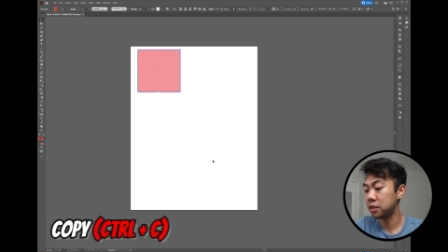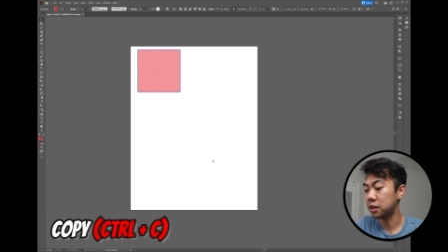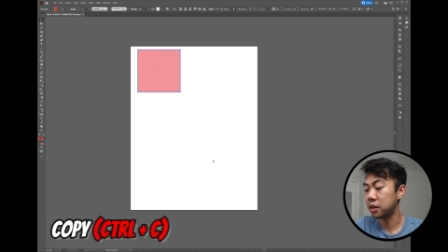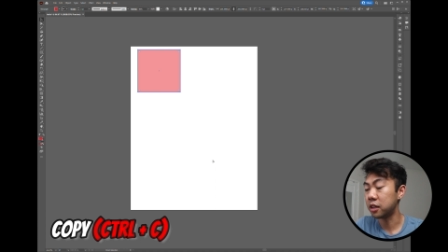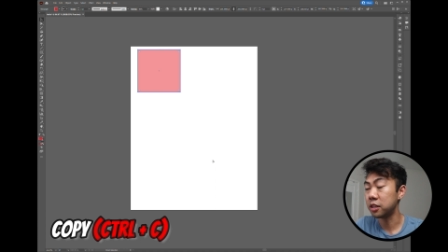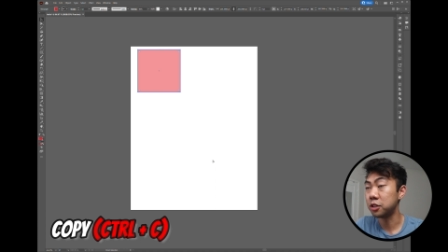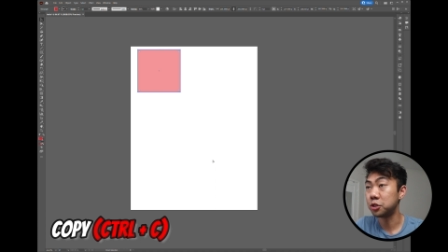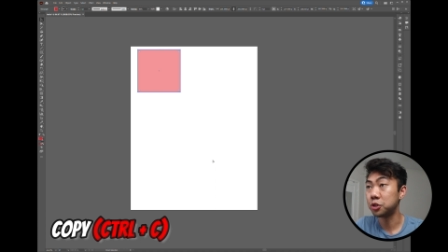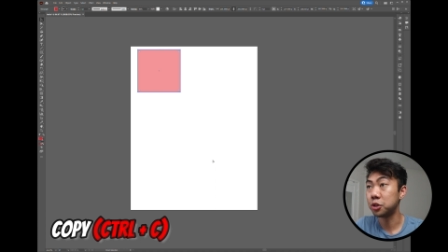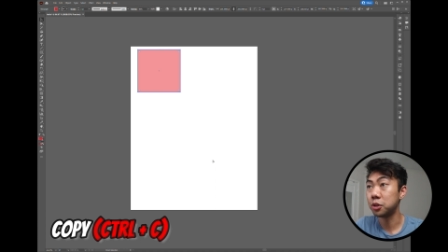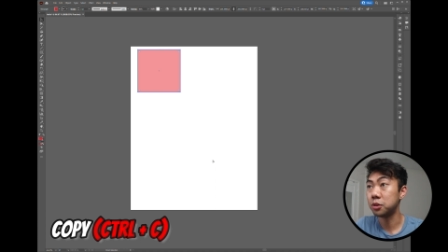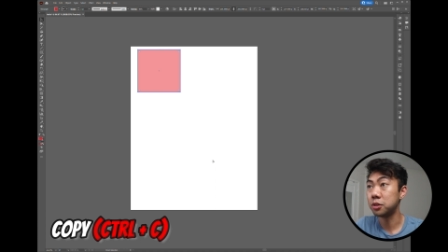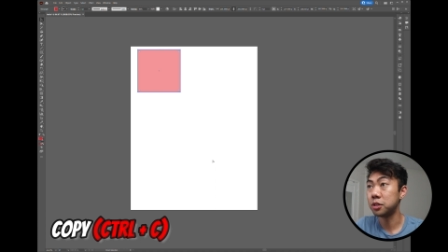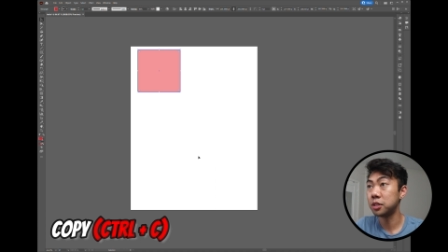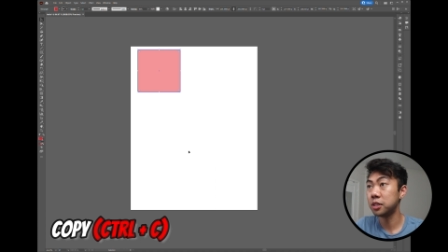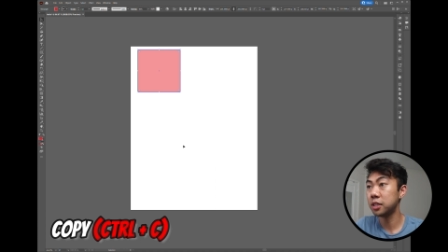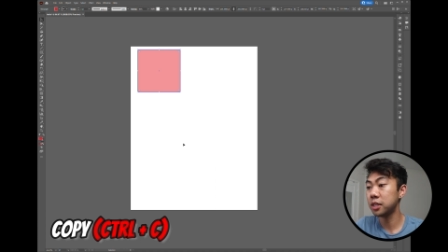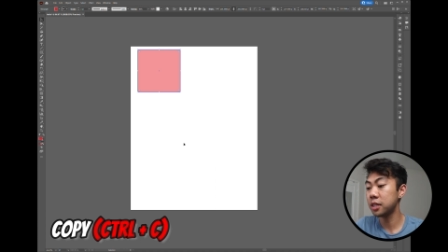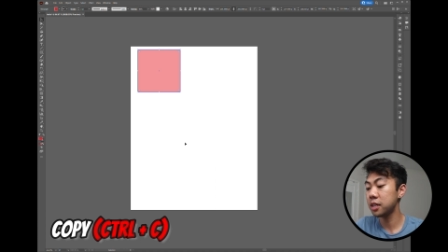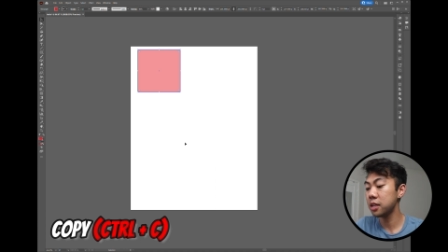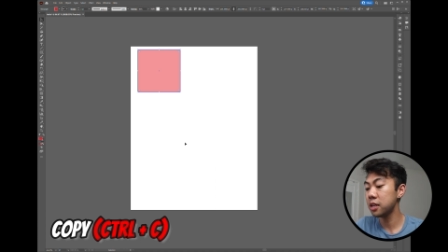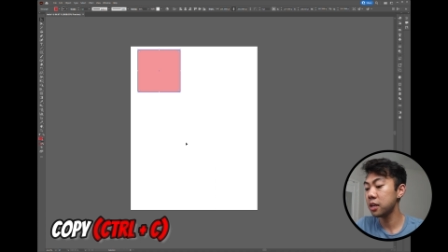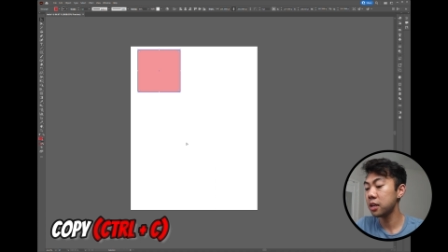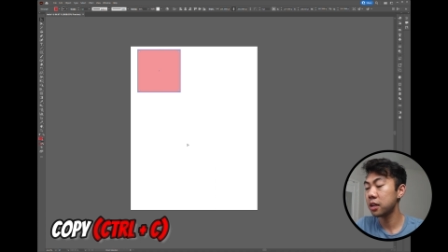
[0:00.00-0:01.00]
So Control
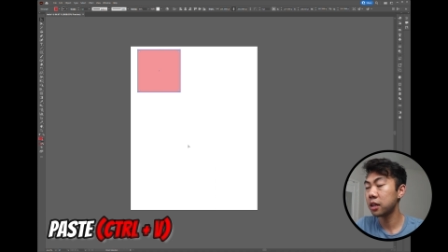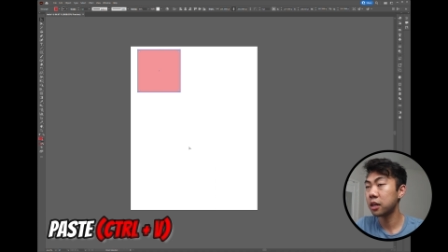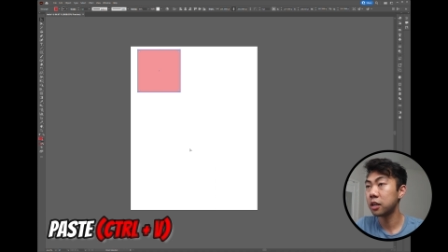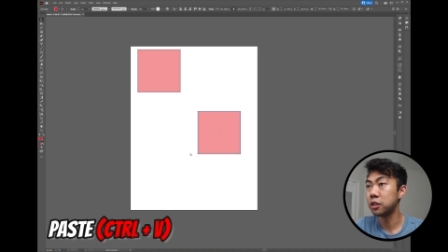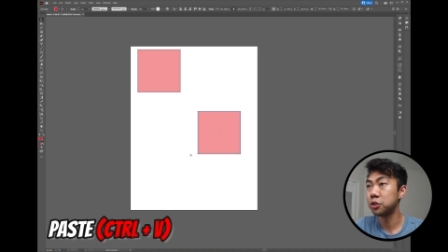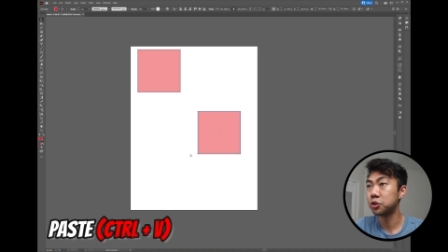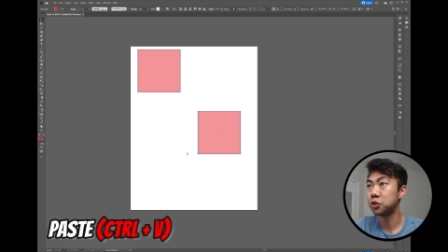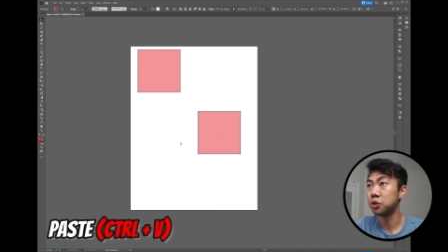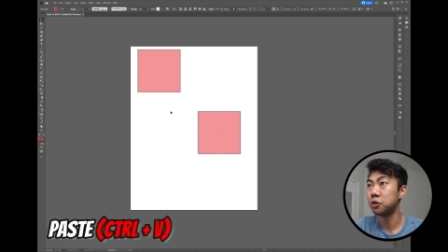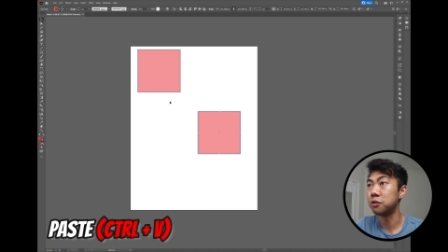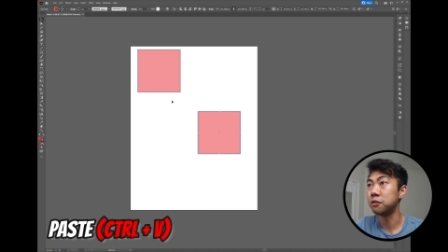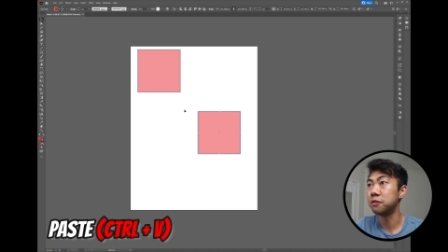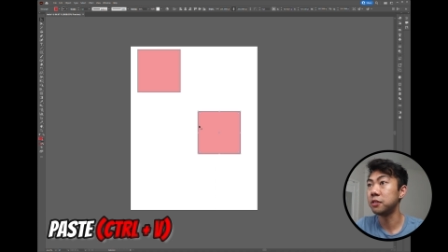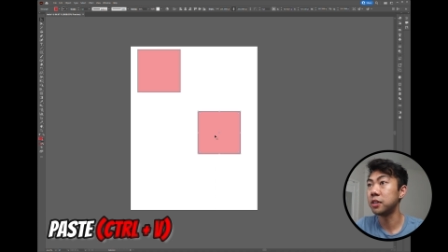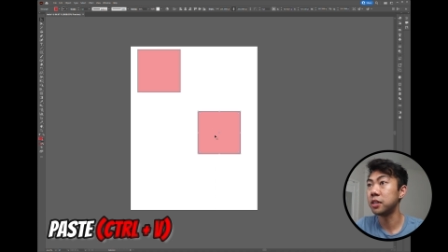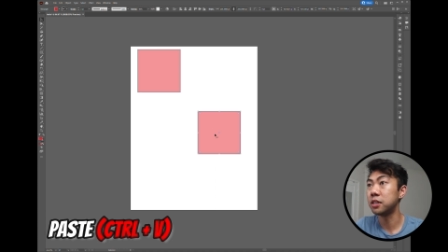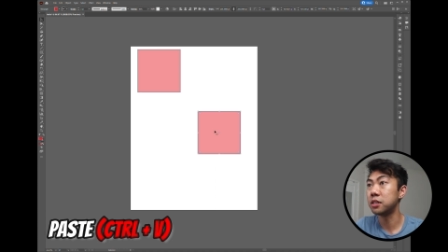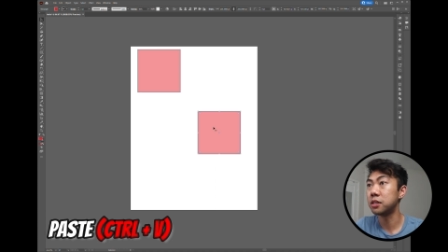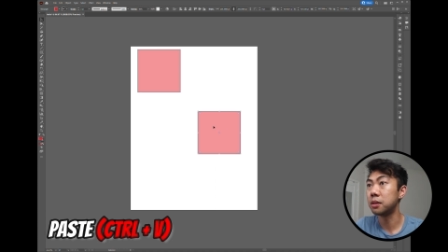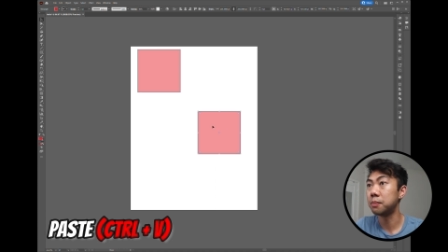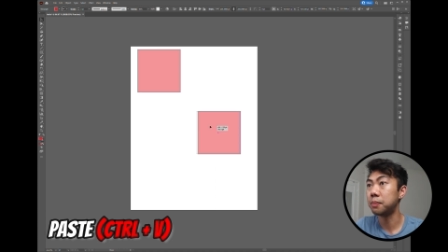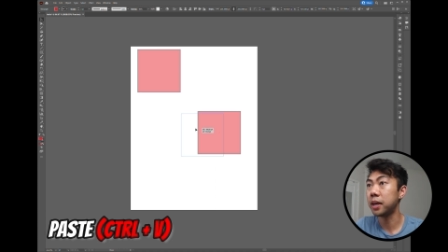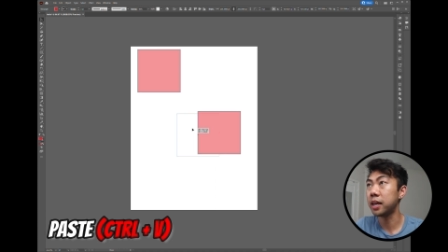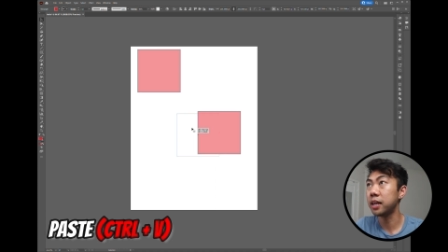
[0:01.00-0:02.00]
C, Control V
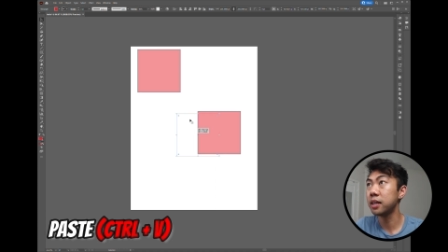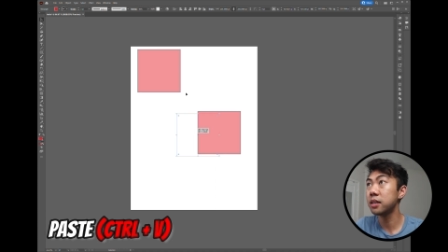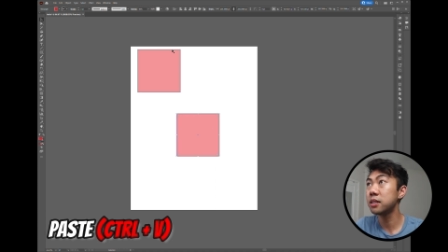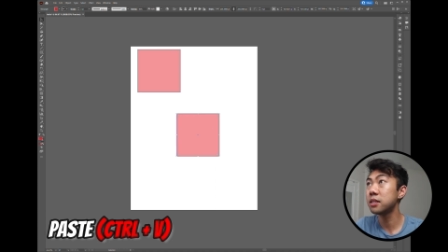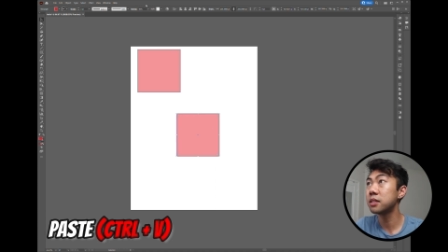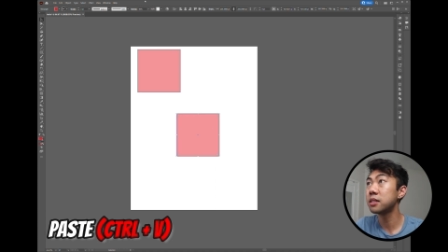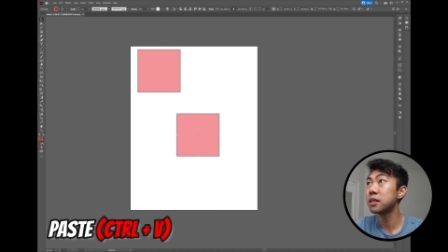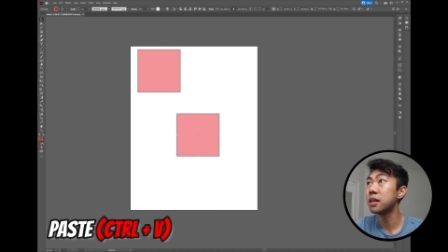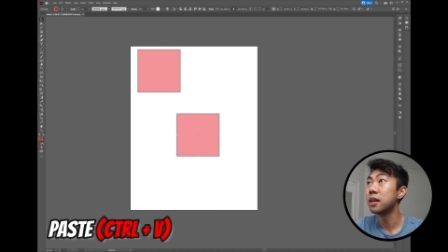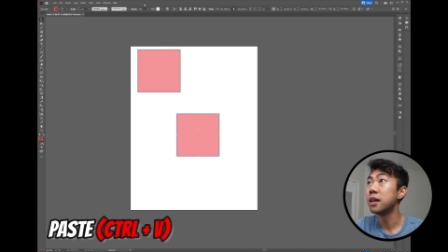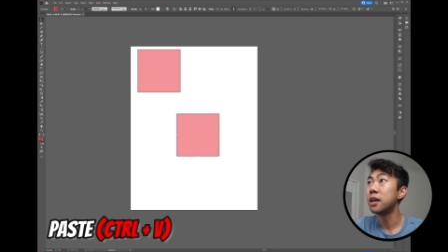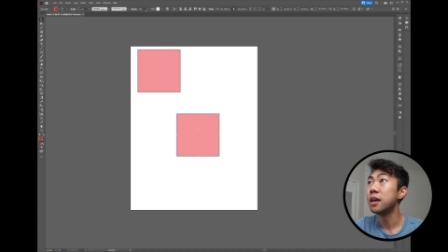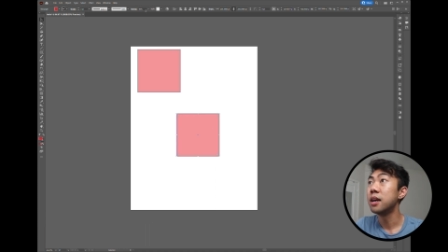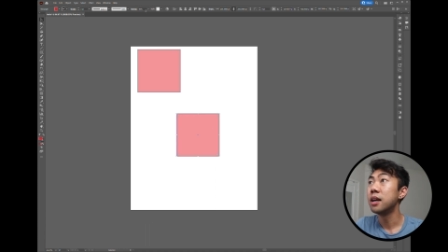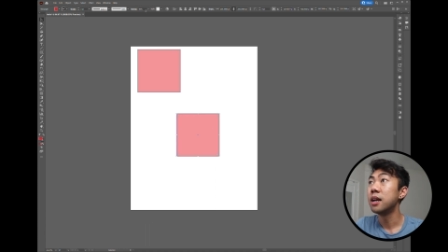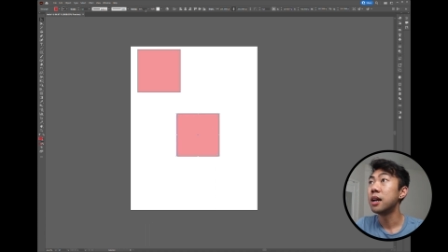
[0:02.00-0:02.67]
to paste.